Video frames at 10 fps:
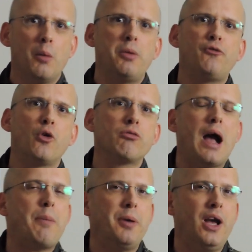before
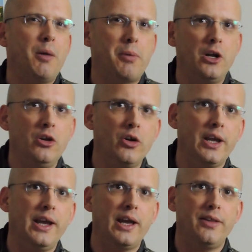wrapping up by
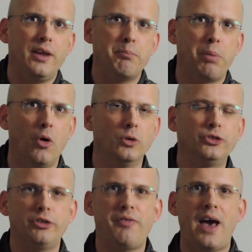looking at the
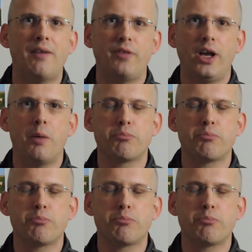importance of having